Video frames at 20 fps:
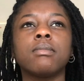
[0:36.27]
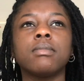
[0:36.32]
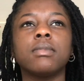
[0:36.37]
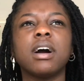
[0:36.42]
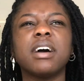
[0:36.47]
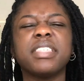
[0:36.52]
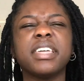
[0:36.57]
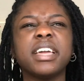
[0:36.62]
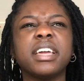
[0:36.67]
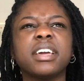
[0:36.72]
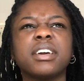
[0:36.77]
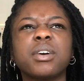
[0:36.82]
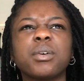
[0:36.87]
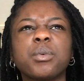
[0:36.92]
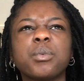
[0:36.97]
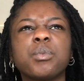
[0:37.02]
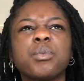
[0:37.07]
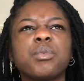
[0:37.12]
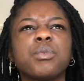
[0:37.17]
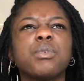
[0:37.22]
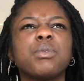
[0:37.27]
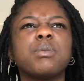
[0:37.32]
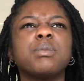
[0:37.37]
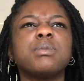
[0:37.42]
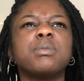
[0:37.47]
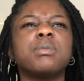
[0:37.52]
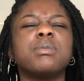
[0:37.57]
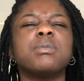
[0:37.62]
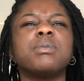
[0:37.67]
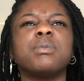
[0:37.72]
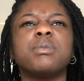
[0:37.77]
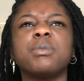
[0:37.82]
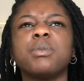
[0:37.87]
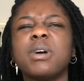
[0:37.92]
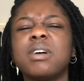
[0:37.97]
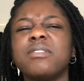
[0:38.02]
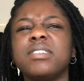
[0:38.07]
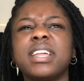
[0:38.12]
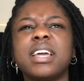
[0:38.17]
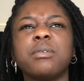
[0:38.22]
I think,
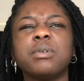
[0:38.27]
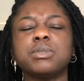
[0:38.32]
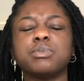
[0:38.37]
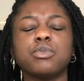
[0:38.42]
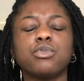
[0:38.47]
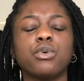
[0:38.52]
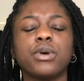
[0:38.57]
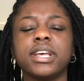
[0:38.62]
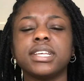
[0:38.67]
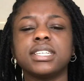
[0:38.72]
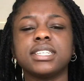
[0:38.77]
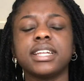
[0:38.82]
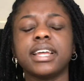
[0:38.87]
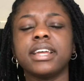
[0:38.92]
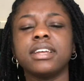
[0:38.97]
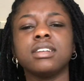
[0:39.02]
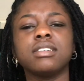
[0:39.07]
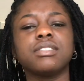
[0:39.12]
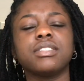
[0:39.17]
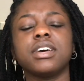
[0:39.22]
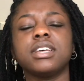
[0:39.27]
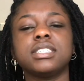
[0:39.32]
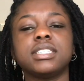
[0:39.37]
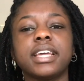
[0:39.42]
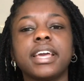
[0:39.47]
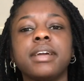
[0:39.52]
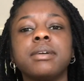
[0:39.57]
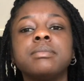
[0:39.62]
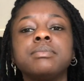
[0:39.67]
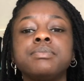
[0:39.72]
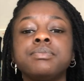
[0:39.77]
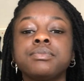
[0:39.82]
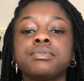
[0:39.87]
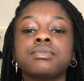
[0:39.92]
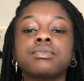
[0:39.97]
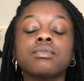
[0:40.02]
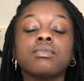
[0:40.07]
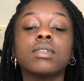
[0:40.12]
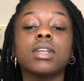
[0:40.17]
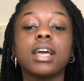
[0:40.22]
whatever day was before yesterday, Thursday,
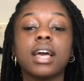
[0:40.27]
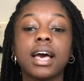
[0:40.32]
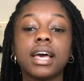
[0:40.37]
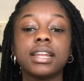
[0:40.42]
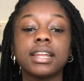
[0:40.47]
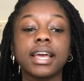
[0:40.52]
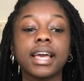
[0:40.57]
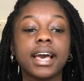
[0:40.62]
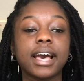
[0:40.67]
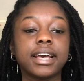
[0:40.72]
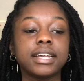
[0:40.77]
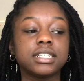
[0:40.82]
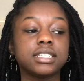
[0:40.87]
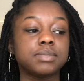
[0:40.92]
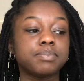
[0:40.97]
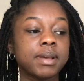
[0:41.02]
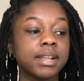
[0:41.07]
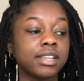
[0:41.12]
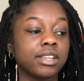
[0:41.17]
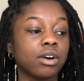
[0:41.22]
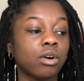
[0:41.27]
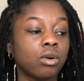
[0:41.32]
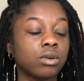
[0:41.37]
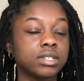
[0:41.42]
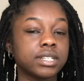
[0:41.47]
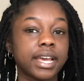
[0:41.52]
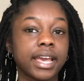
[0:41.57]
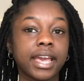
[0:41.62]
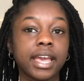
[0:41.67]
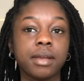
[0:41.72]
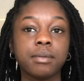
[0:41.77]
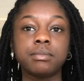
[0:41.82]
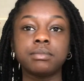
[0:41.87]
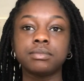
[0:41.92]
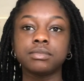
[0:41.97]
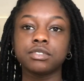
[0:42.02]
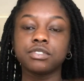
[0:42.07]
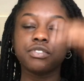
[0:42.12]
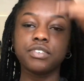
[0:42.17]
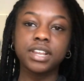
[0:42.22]
and I had spent the whole day
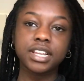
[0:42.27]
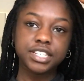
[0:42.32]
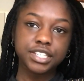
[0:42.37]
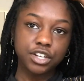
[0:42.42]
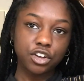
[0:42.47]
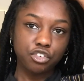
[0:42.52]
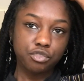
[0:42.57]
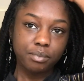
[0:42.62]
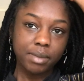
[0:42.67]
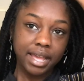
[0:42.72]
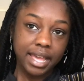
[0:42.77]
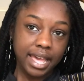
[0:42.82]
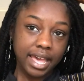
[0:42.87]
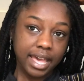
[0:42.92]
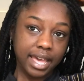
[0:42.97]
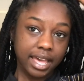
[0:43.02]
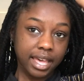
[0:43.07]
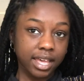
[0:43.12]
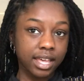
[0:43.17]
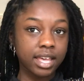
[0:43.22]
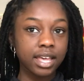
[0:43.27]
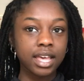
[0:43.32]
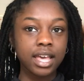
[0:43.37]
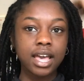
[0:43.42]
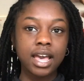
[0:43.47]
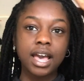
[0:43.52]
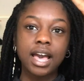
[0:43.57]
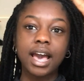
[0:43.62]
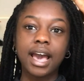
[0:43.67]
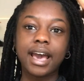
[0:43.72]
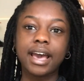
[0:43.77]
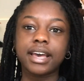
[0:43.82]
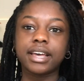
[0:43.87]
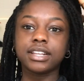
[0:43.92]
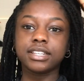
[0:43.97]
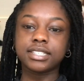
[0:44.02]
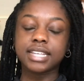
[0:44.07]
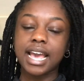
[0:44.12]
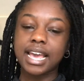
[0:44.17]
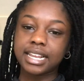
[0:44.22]
finishing off my hair
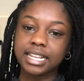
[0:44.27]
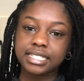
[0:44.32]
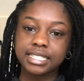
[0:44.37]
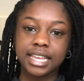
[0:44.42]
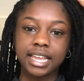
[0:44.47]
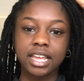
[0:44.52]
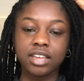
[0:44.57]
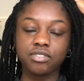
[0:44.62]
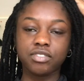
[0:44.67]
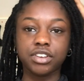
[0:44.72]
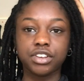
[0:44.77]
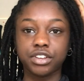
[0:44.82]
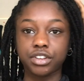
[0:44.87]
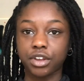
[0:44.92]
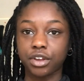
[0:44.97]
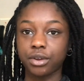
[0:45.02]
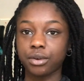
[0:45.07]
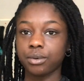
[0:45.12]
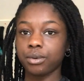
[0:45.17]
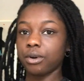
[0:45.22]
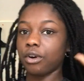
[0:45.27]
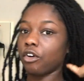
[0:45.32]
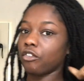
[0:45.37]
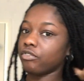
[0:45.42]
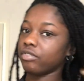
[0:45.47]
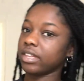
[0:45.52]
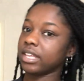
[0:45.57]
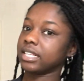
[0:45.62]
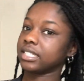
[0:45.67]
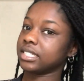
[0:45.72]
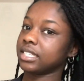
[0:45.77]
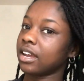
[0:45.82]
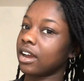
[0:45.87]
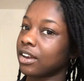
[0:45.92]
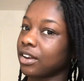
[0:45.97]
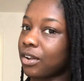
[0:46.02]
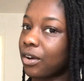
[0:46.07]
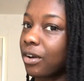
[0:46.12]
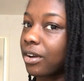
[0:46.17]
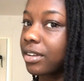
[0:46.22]
and editing a video of these
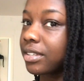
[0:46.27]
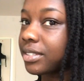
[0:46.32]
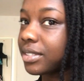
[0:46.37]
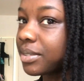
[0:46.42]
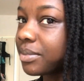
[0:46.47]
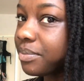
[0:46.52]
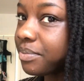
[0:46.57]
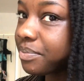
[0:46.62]
yarn locks.